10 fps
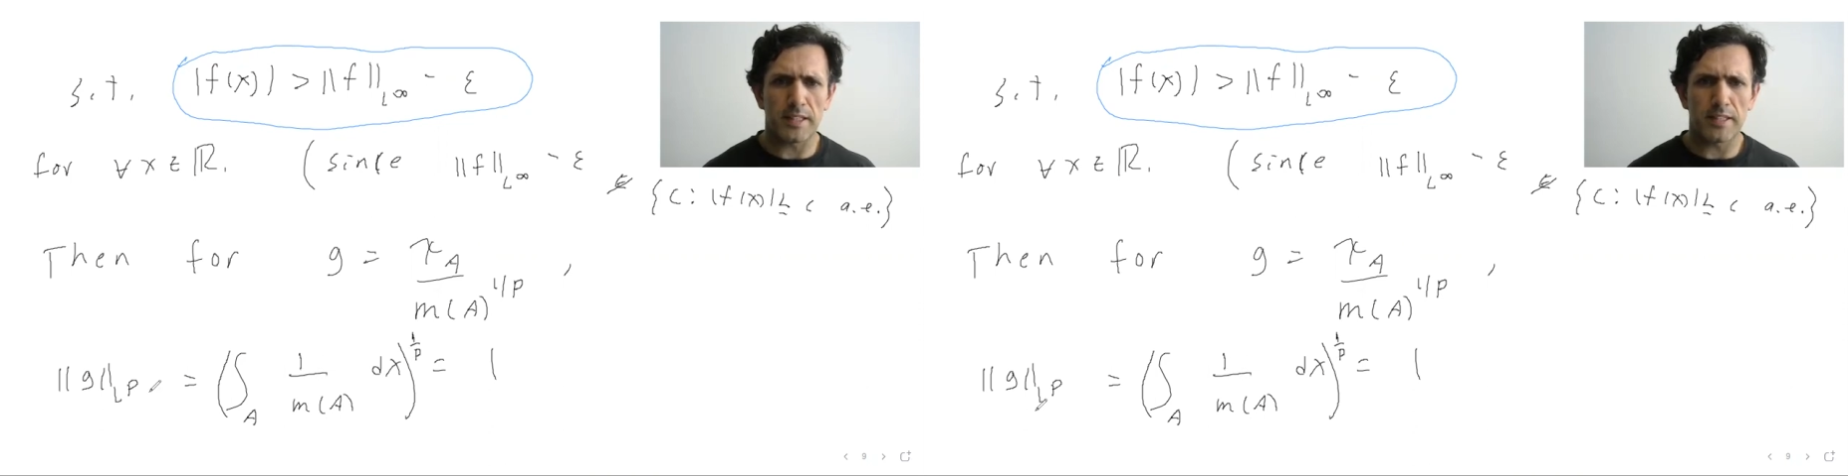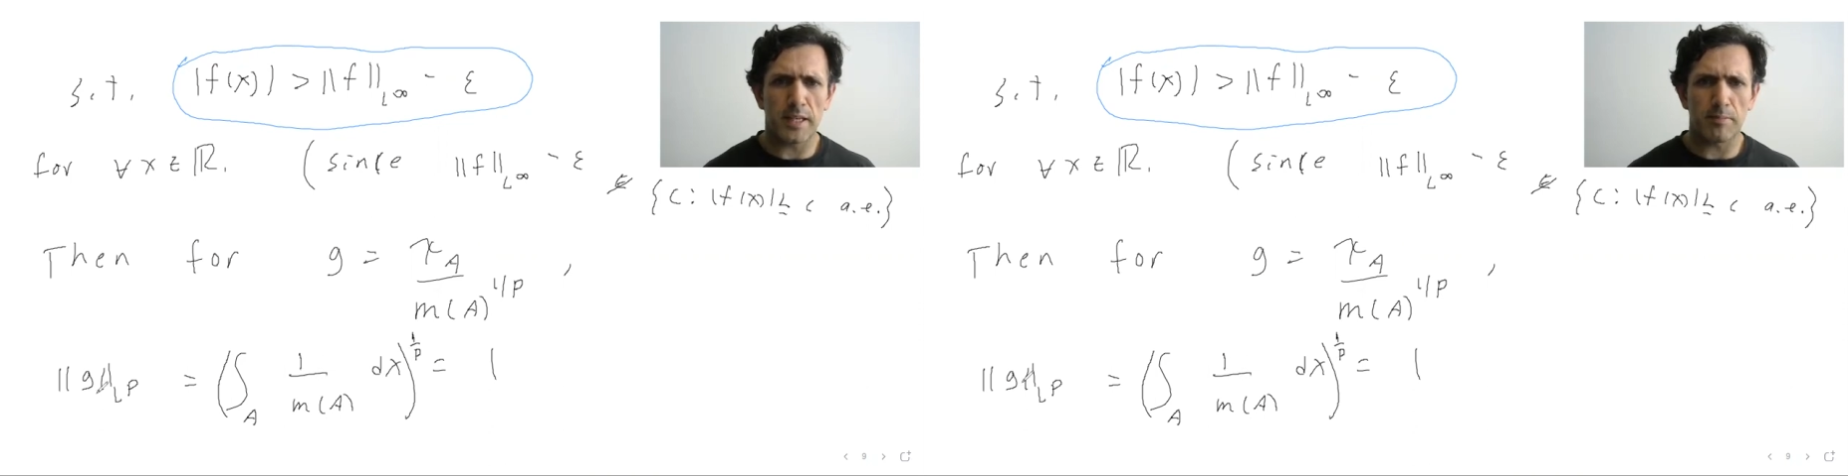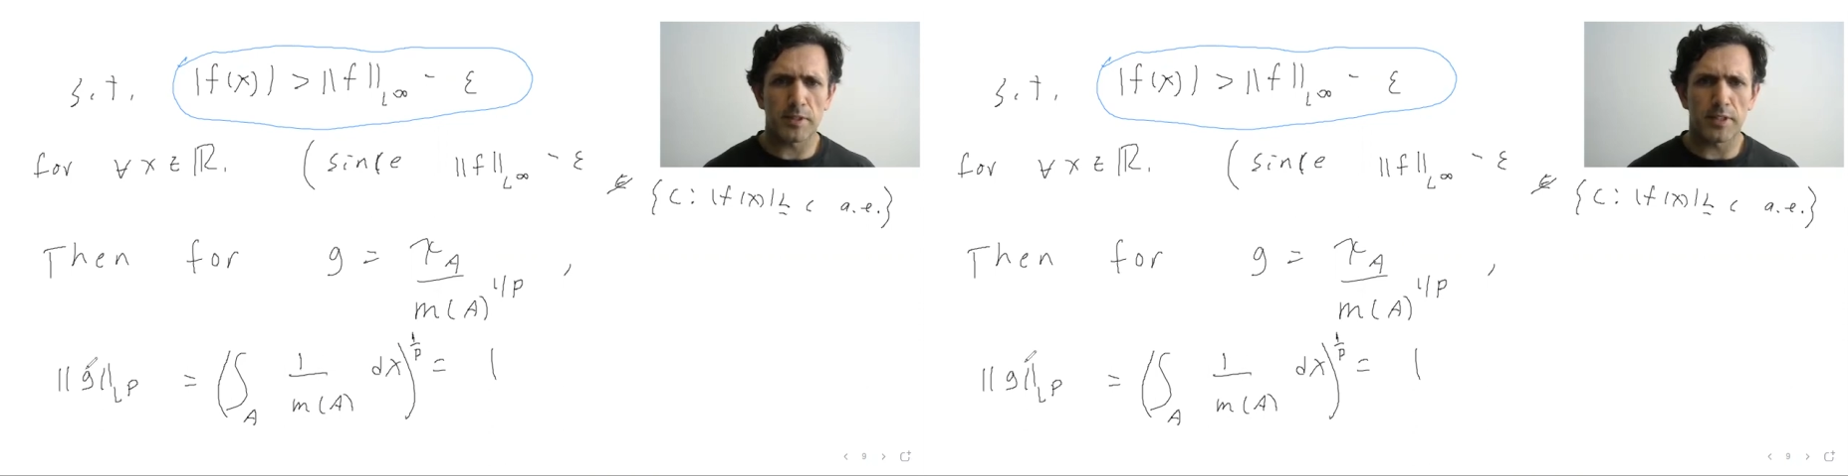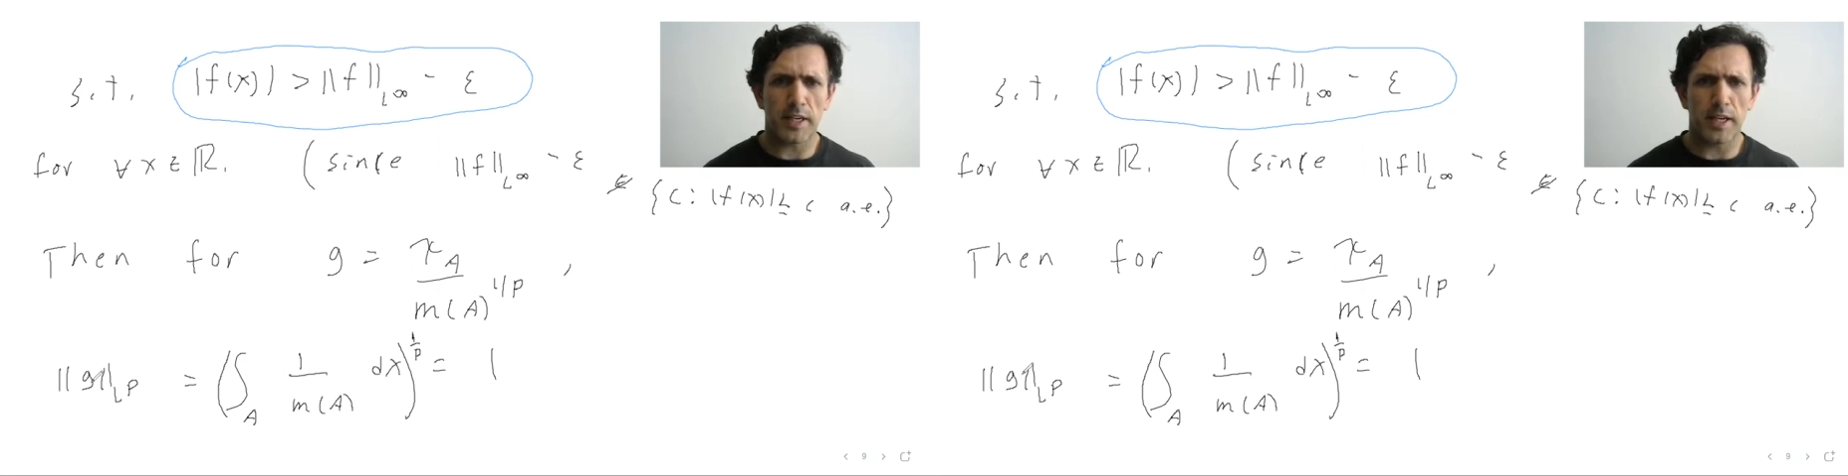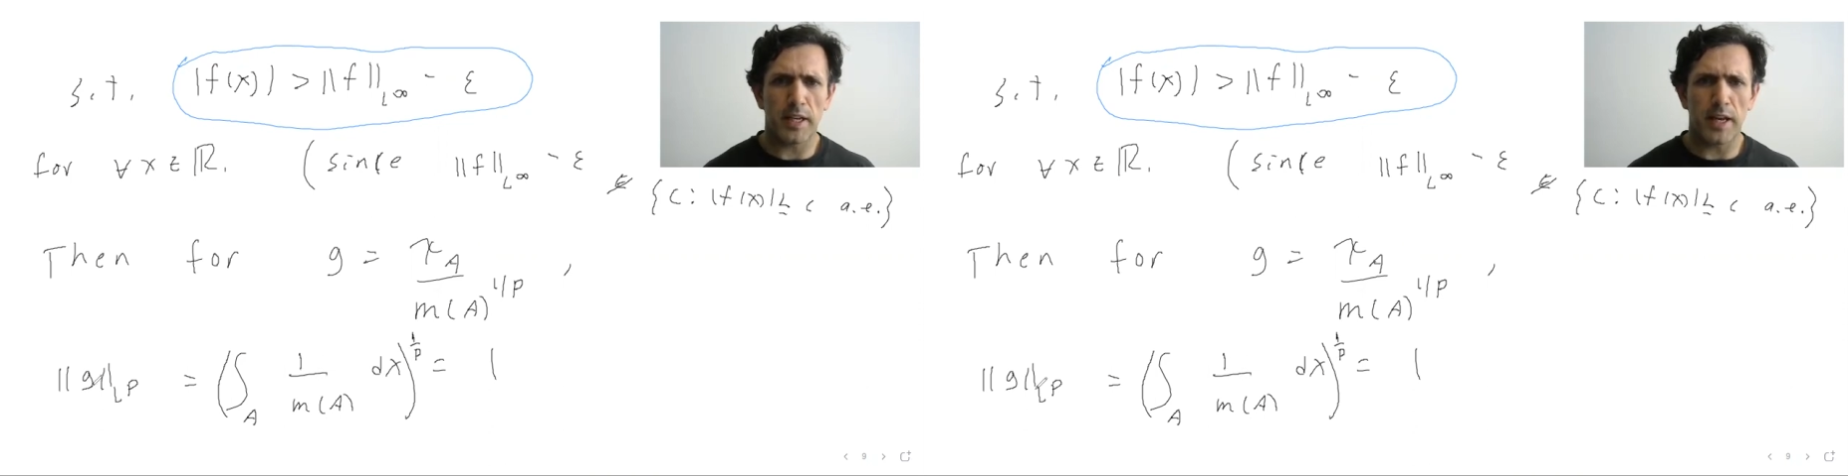except
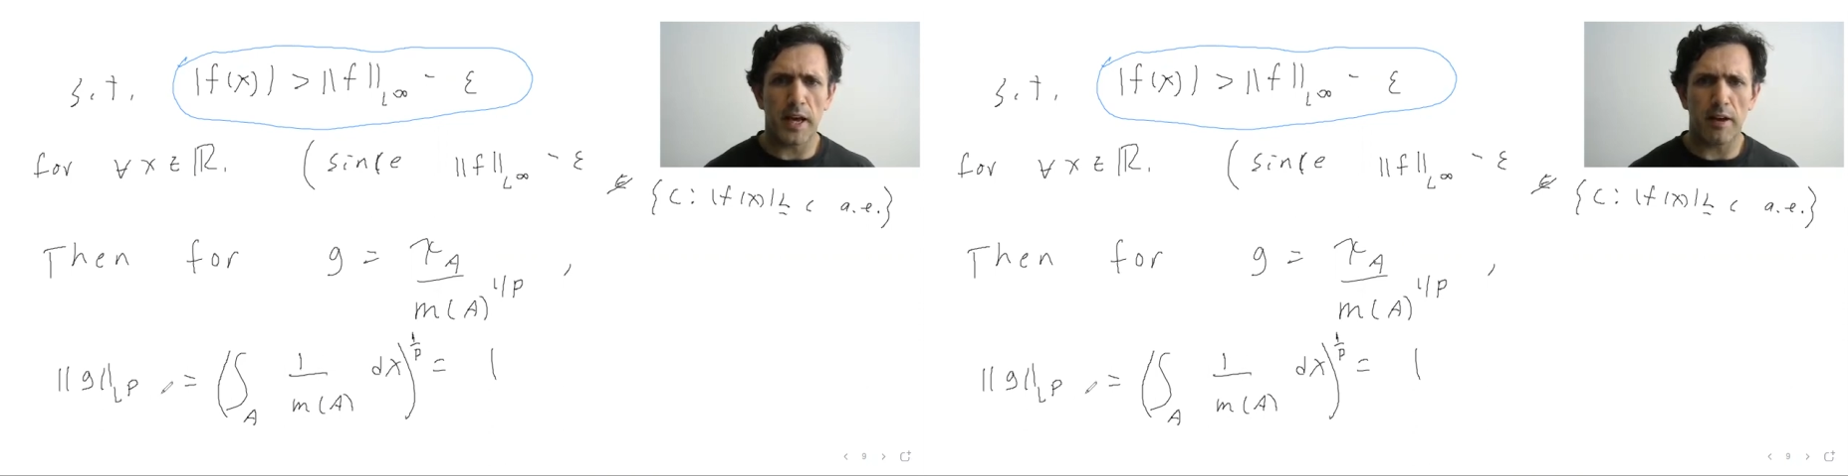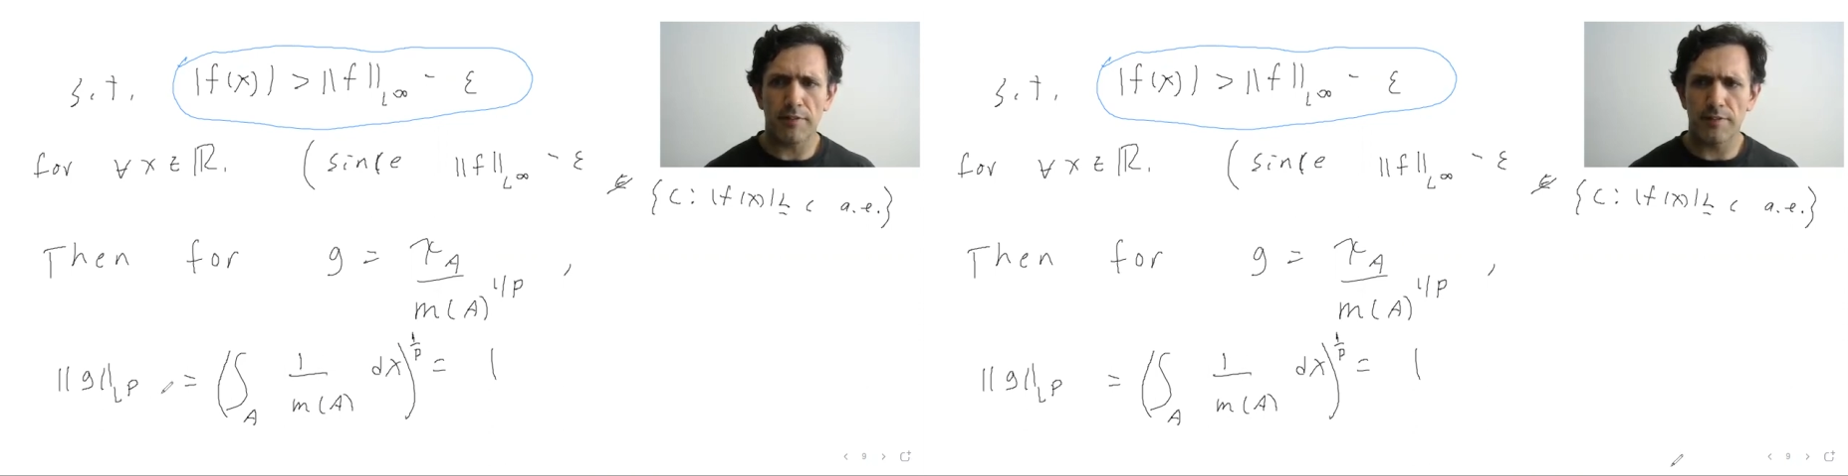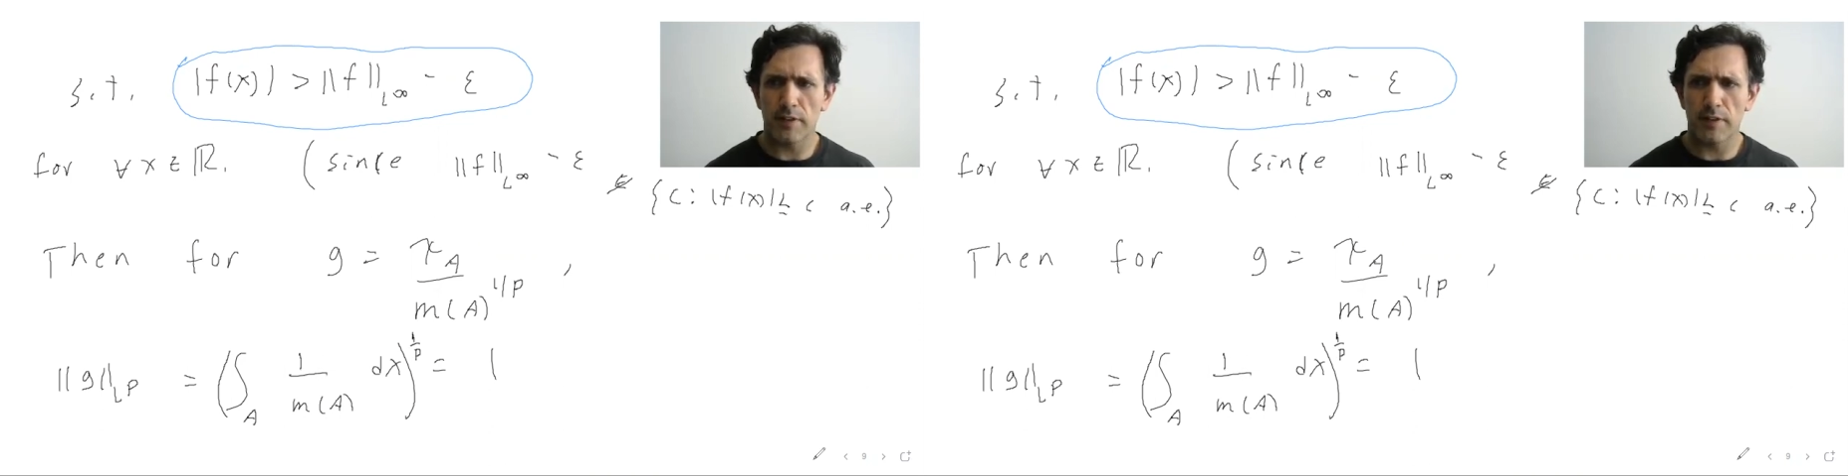stick in an F.